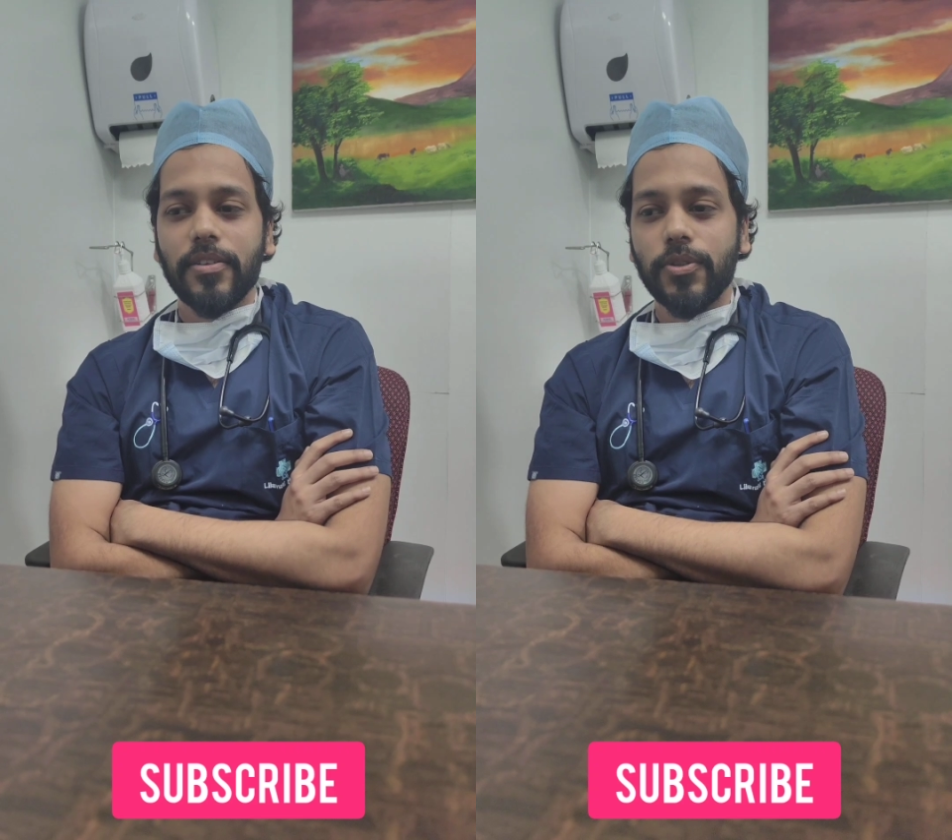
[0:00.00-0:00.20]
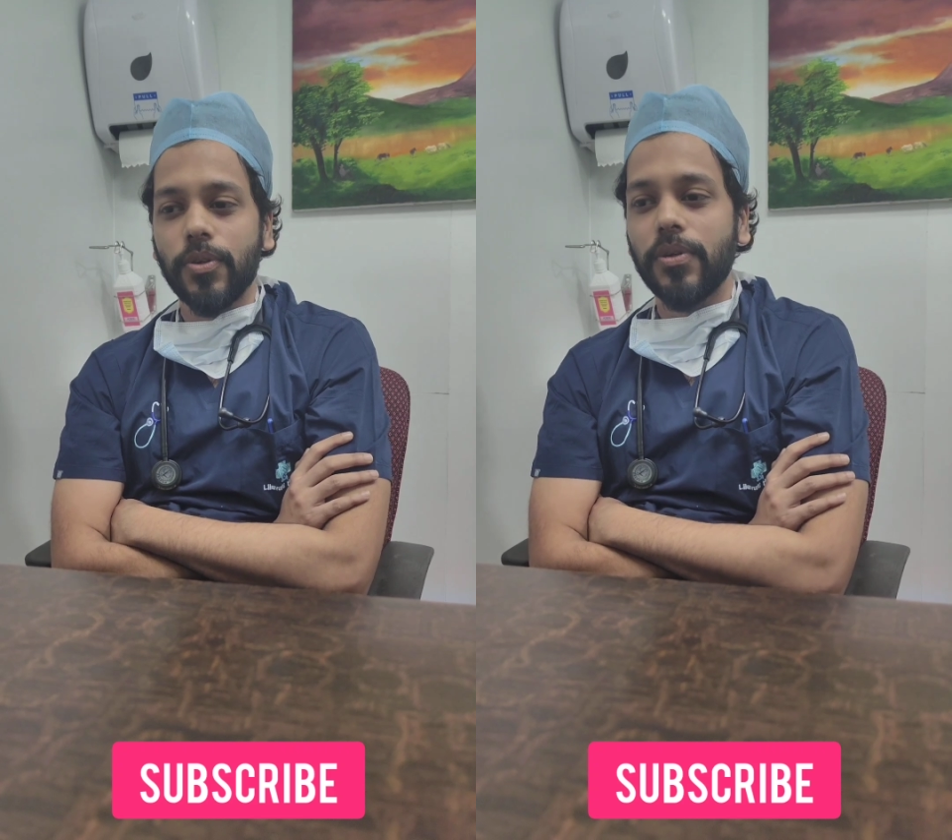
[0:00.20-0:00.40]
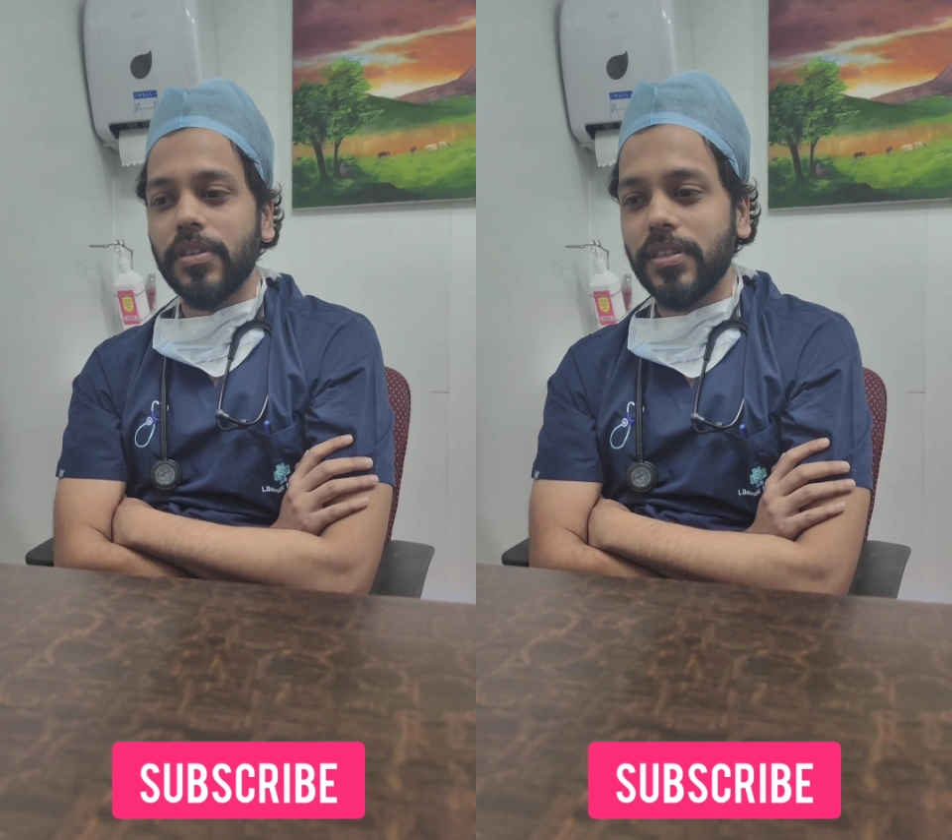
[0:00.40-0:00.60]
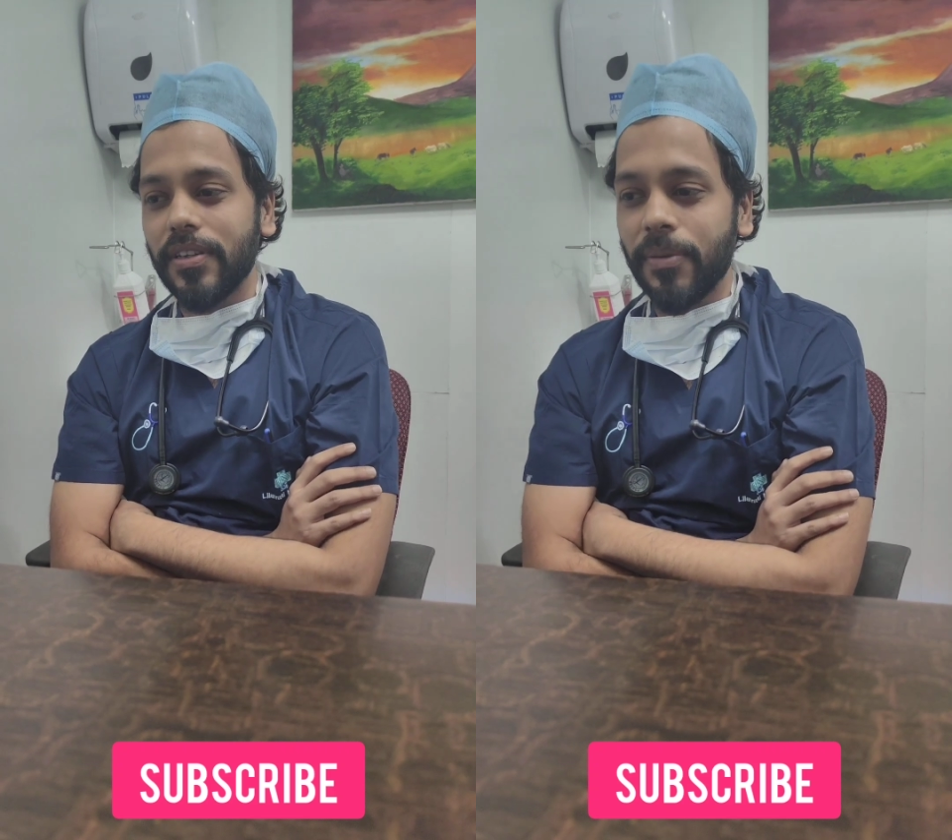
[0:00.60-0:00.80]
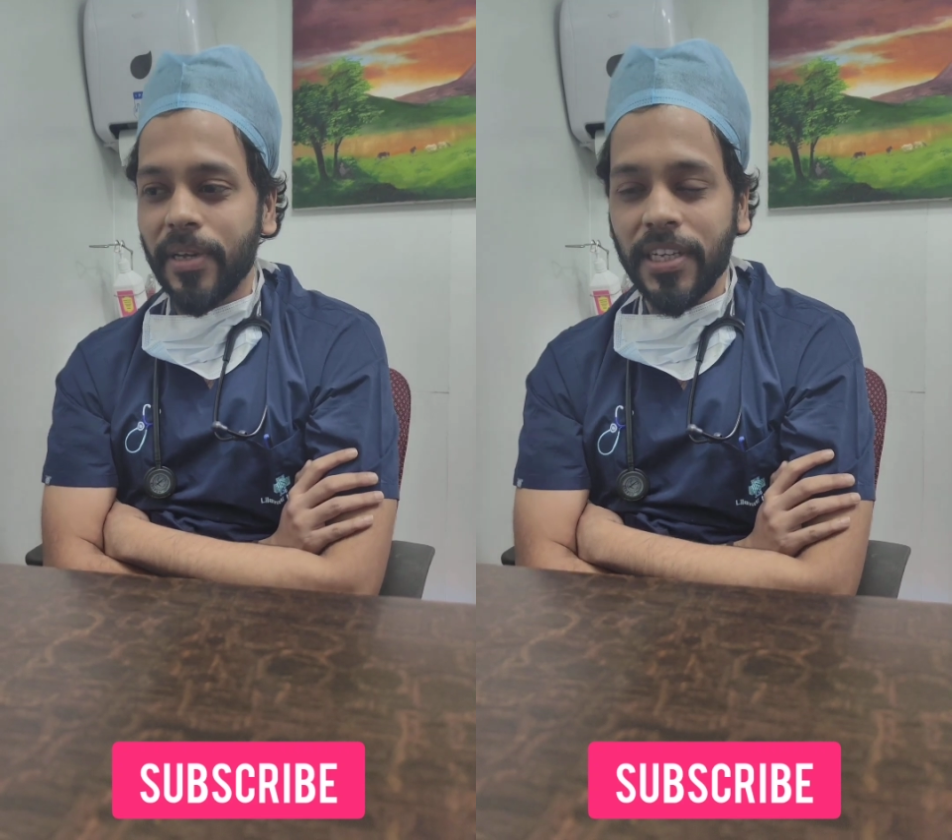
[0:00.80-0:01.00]
So
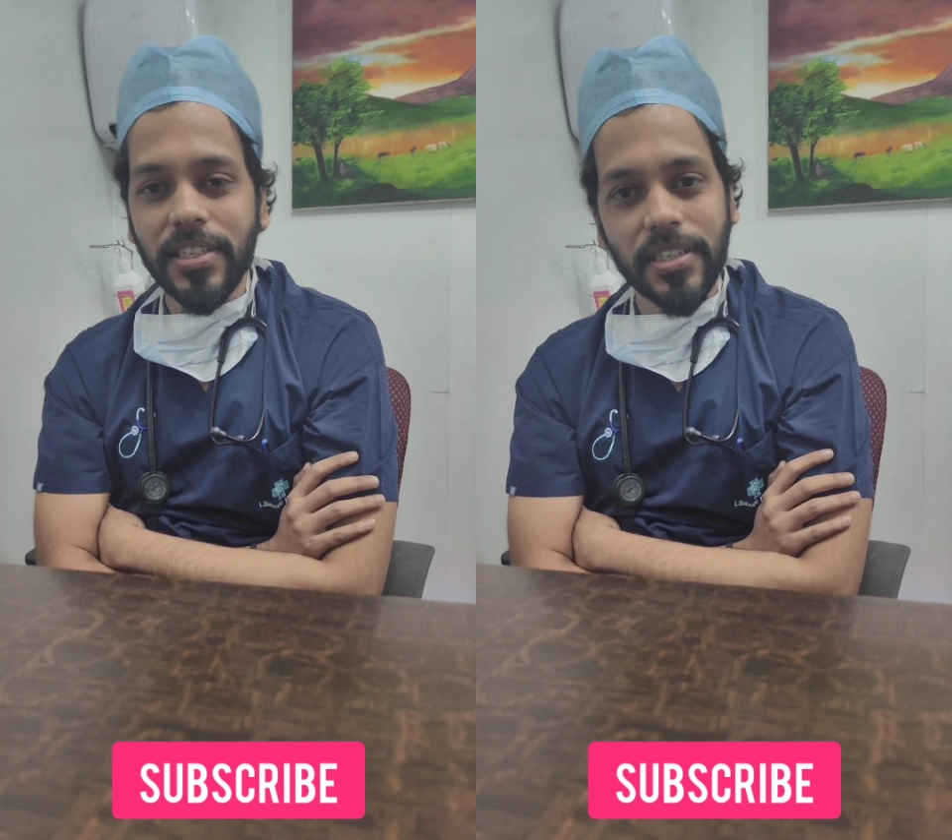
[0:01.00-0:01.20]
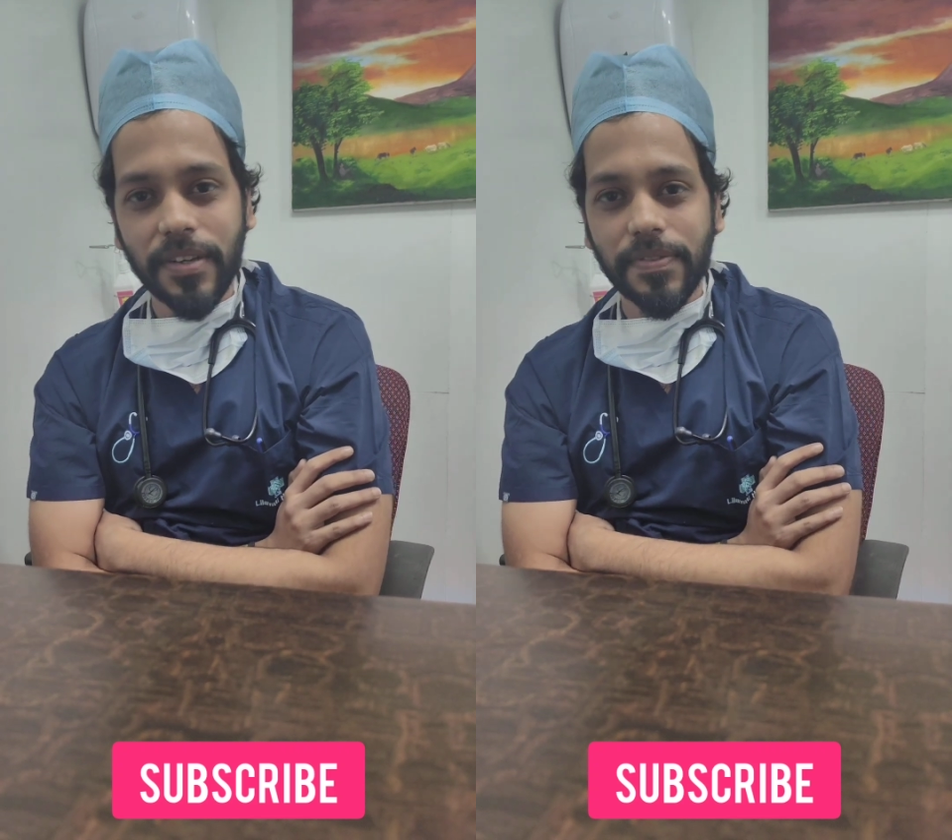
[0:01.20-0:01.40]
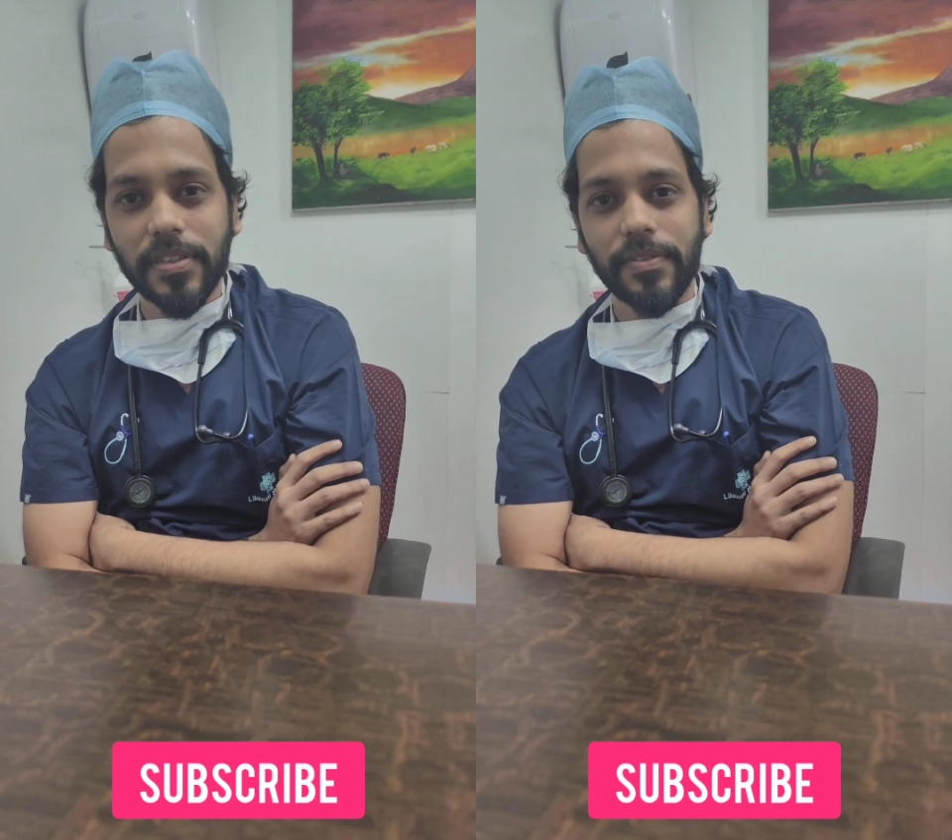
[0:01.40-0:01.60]
there were many stuffs